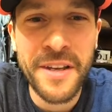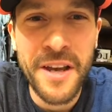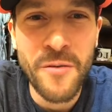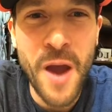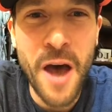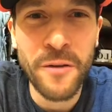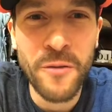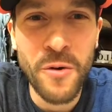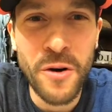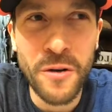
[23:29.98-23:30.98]
around the
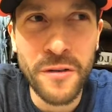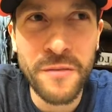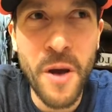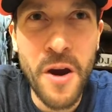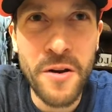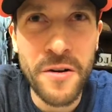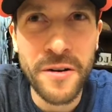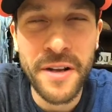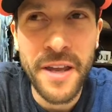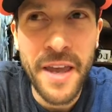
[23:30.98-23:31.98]
world.
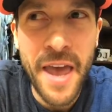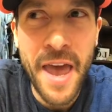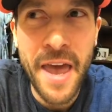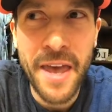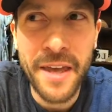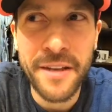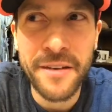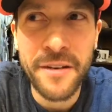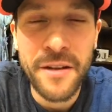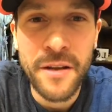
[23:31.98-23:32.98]
Smarter and
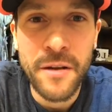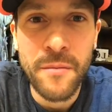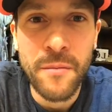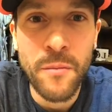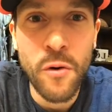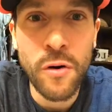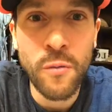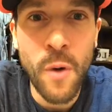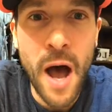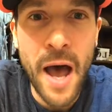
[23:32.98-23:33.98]
more
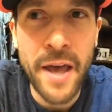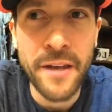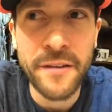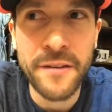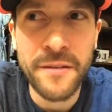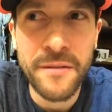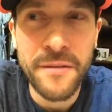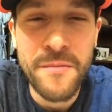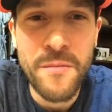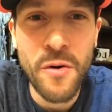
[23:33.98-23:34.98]
wise,
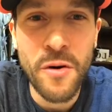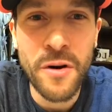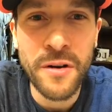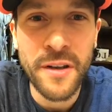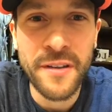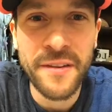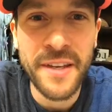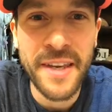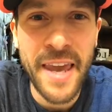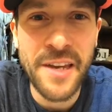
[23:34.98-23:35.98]
more
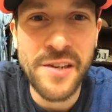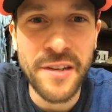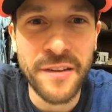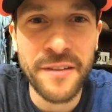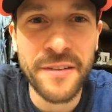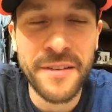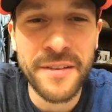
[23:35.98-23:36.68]
sagacious.